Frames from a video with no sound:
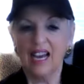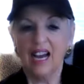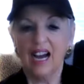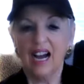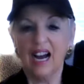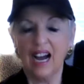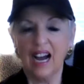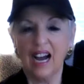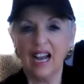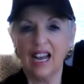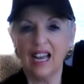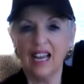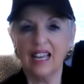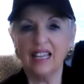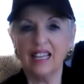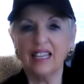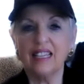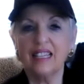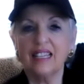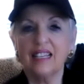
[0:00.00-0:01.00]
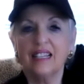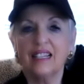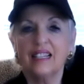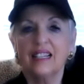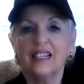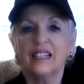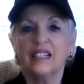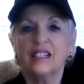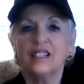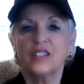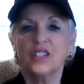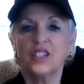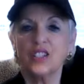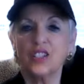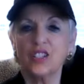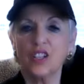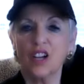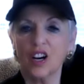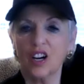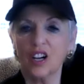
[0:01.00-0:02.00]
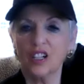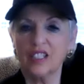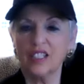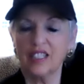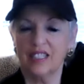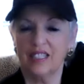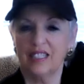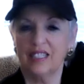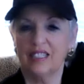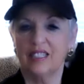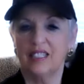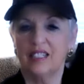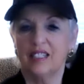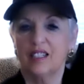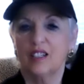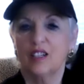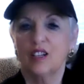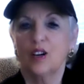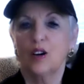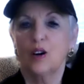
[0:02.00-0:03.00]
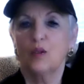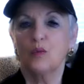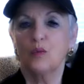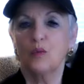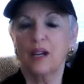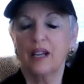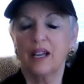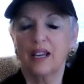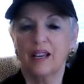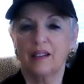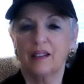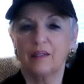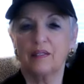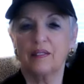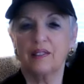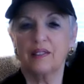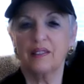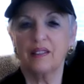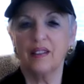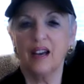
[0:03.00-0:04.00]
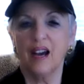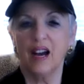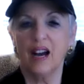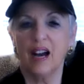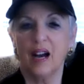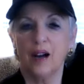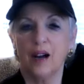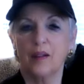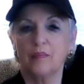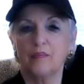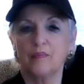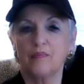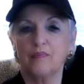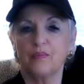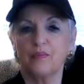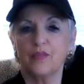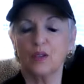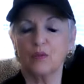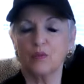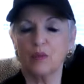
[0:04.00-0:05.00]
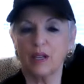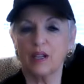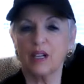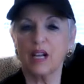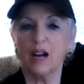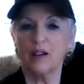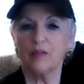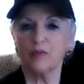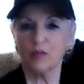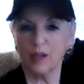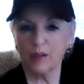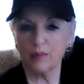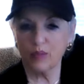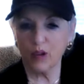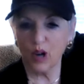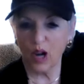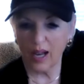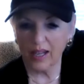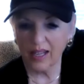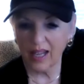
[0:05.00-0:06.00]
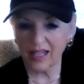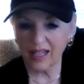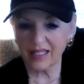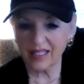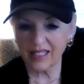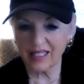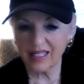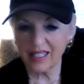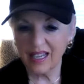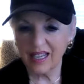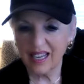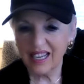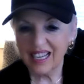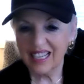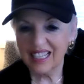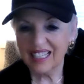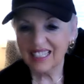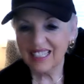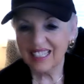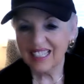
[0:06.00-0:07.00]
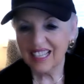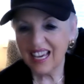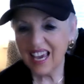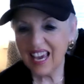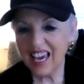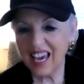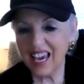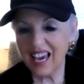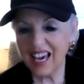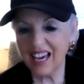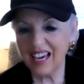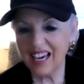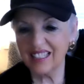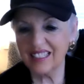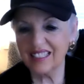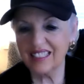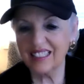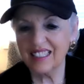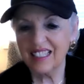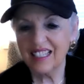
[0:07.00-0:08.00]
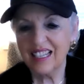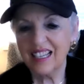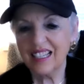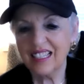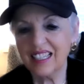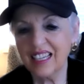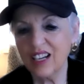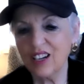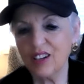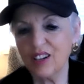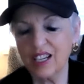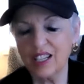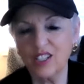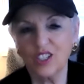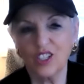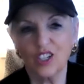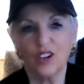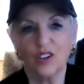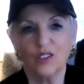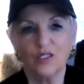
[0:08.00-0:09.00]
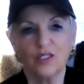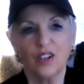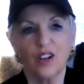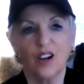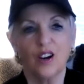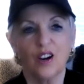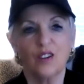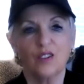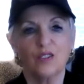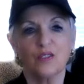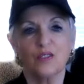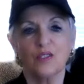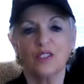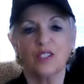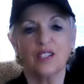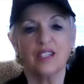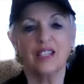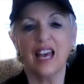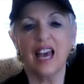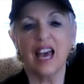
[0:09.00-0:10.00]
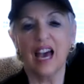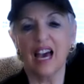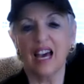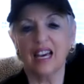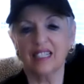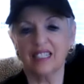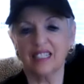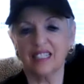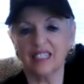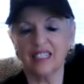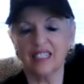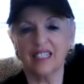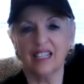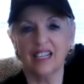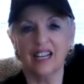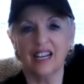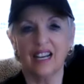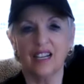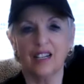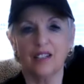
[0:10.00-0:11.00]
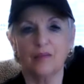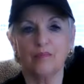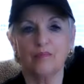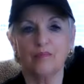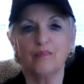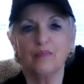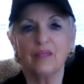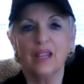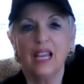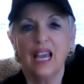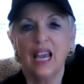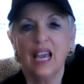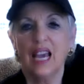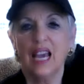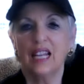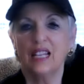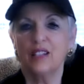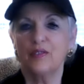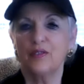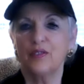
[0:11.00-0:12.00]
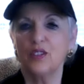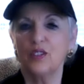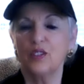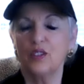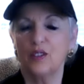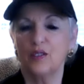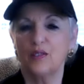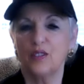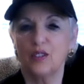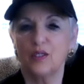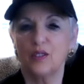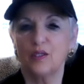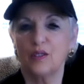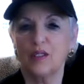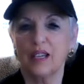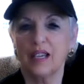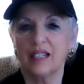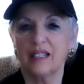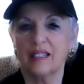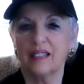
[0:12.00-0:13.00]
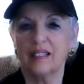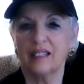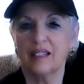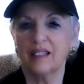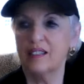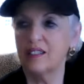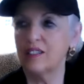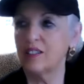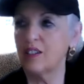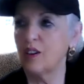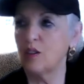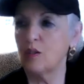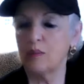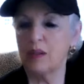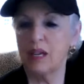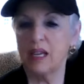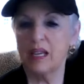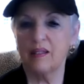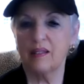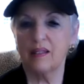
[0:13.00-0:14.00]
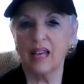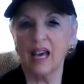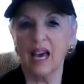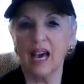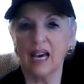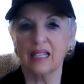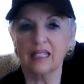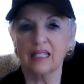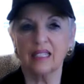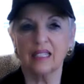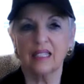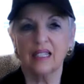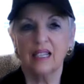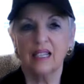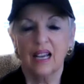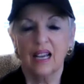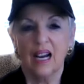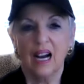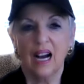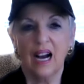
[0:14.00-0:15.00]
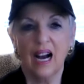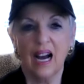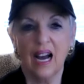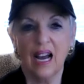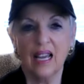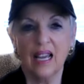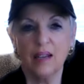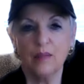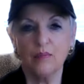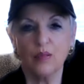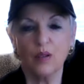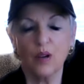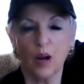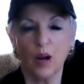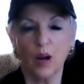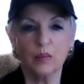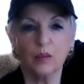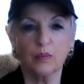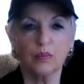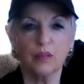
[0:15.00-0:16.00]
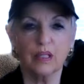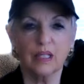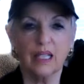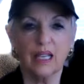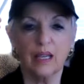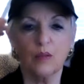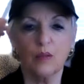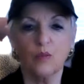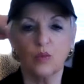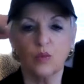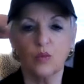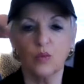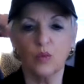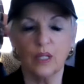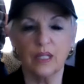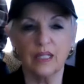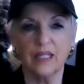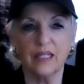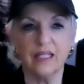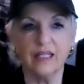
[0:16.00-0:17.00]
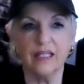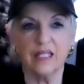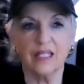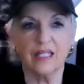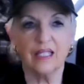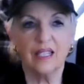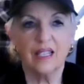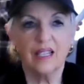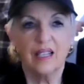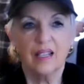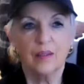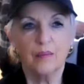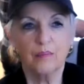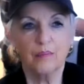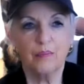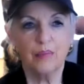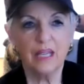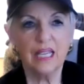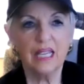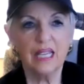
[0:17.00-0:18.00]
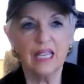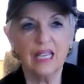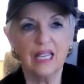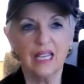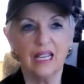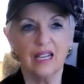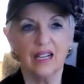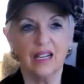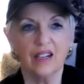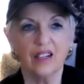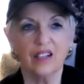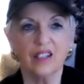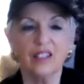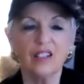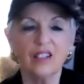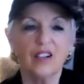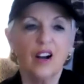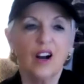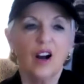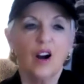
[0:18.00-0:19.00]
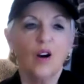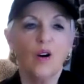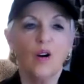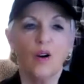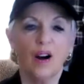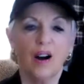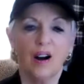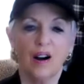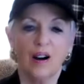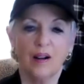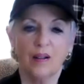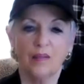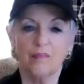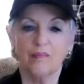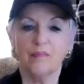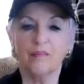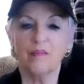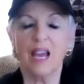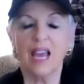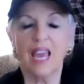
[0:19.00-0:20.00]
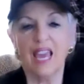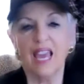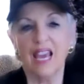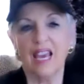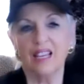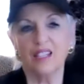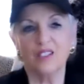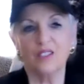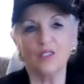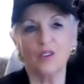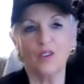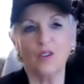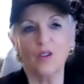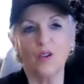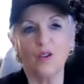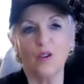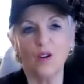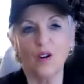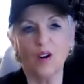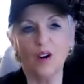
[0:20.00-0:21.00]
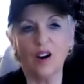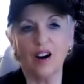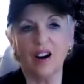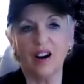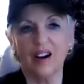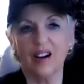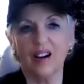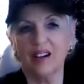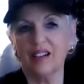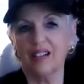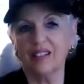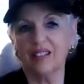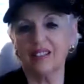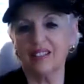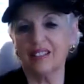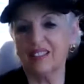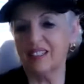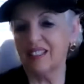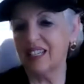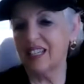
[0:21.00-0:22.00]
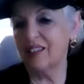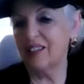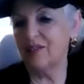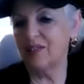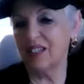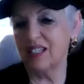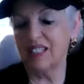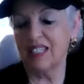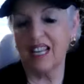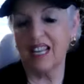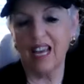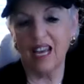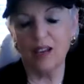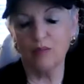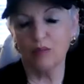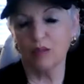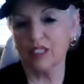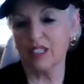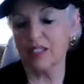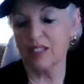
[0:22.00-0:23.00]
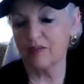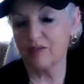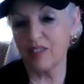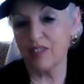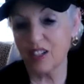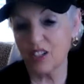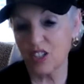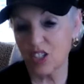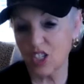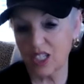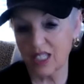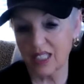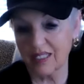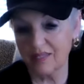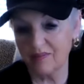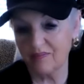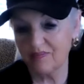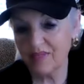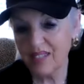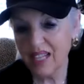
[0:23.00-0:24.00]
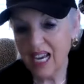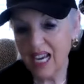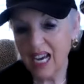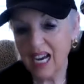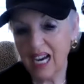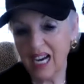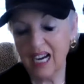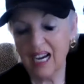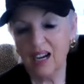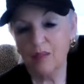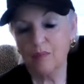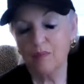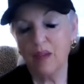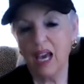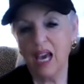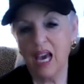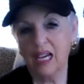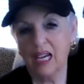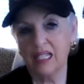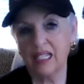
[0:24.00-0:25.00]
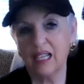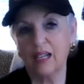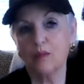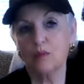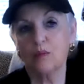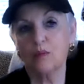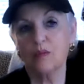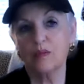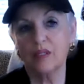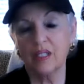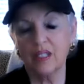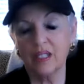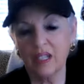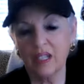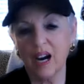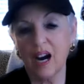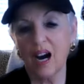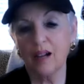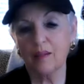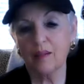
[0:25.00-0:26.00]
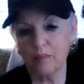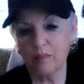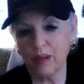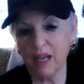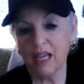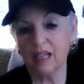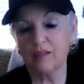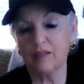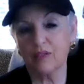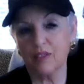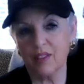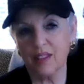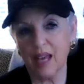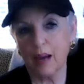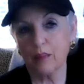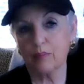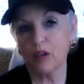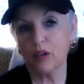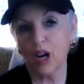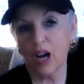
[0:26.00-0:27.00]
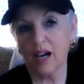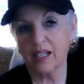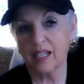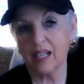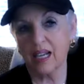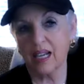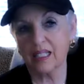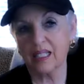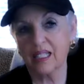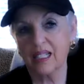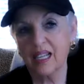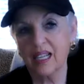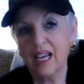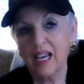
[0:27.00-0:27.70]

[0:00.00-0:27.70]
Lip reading: I started with the recovery product, and Carrie and Joe knows that, and a few of you that know me, that I probably wouldn't be here and or even able to function had it not been for that product.